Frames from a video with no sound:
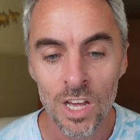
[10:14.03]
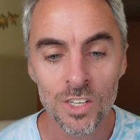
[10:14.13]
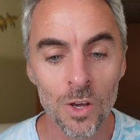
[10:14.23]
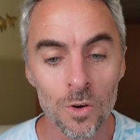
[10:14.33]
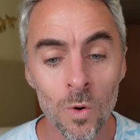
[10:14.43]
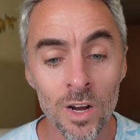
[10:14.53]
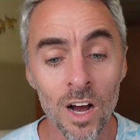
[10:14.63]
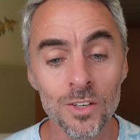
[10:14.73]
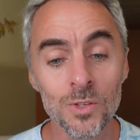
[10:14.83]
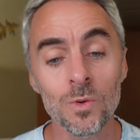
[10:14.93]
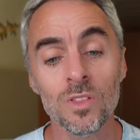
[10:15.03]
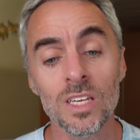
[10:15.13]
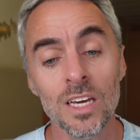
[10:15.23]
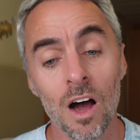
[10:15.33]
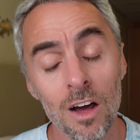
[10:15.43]
So going on to
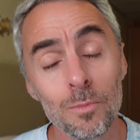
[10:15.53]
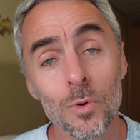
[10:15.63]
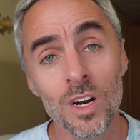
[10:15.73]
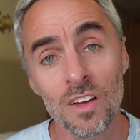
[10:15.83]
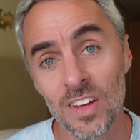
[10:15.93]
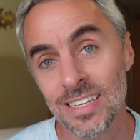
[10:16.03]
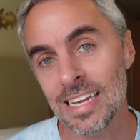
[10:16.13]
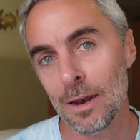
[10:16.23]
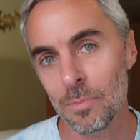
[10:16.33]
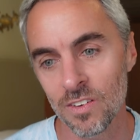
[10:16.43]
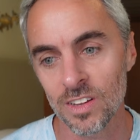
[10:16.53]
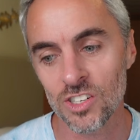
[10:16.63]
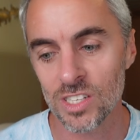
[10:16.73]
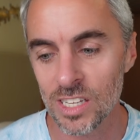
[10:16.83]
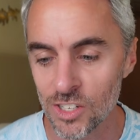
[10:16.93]
the onboard events and
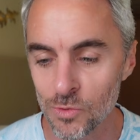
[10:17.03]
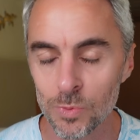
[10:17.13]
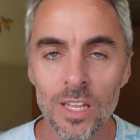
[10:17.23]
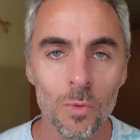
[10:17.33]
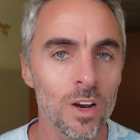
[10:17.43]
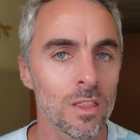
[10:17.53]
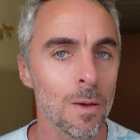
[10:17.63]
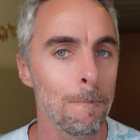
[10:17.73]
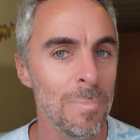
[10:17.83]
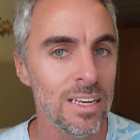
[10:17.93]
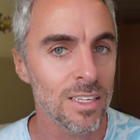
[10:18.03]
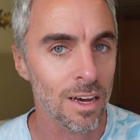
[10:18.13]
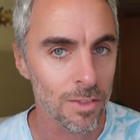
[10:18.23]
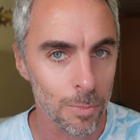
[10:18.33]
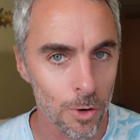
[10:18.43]
privileges, this is really where the meat
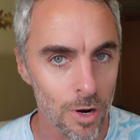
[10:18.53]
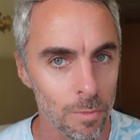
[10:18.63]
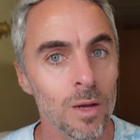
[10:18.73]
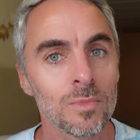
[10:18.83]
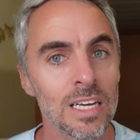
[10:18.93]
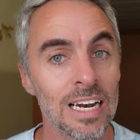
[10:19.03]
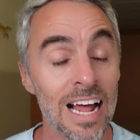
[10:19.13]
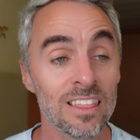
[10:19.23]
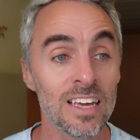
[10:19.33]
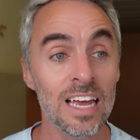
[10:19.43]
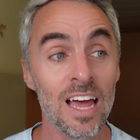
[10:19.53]
of the program comes in and I think